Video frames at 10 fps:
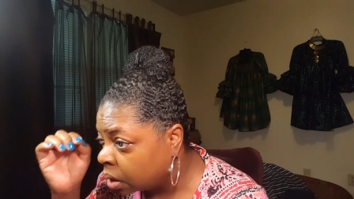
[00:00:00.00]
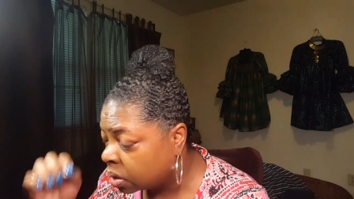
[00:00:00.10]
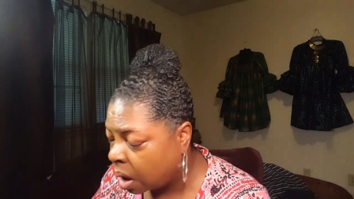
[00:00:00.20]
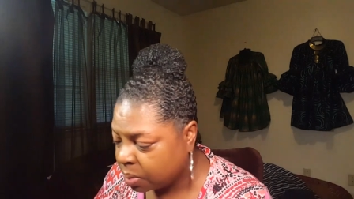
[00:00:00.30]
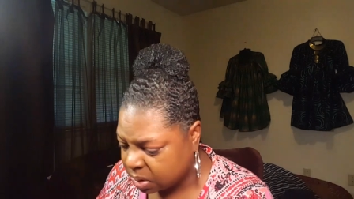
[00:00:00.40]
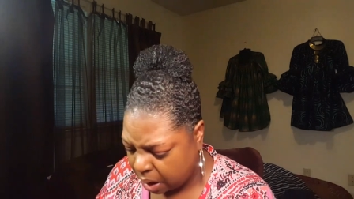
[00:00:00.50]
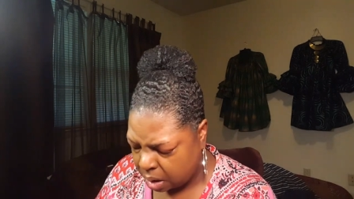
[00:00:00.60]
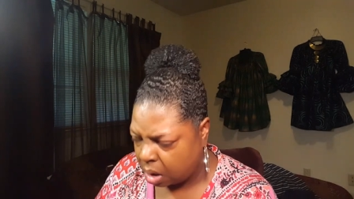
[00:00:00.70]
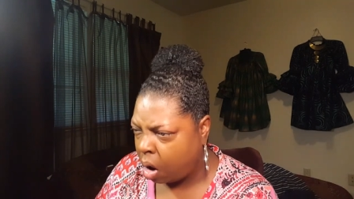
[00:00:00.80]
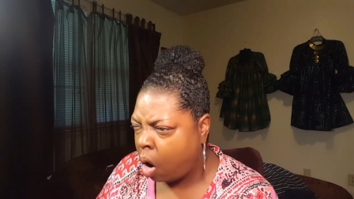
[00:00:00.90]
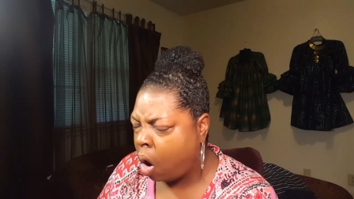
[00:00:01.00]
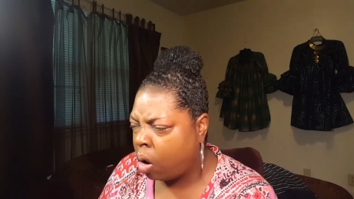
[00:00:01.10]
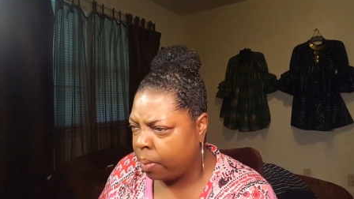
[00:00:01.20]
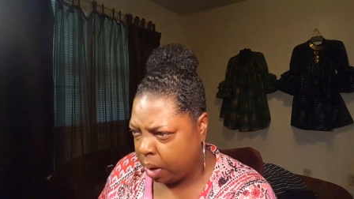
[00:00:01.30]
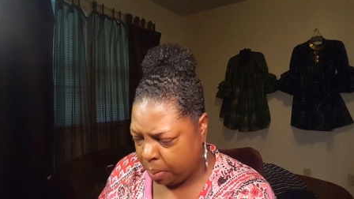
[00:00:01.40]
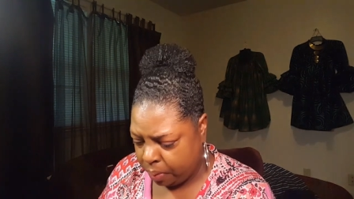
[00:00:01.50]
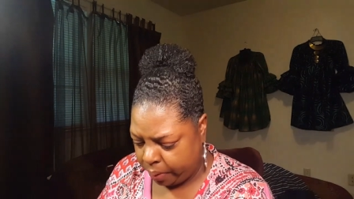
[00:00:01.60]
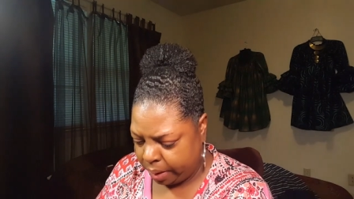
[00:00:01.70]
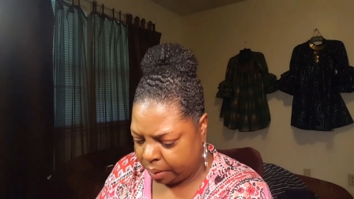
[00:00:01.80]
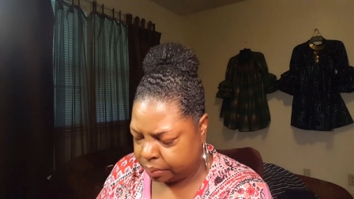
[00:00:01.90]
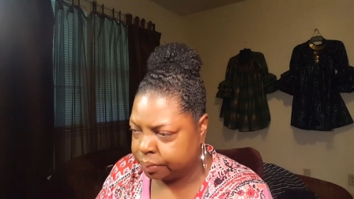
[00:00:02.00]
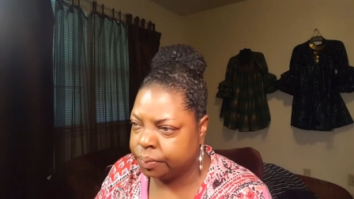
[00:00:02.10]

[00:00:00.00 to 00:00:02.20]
It's almost like a caramel brown.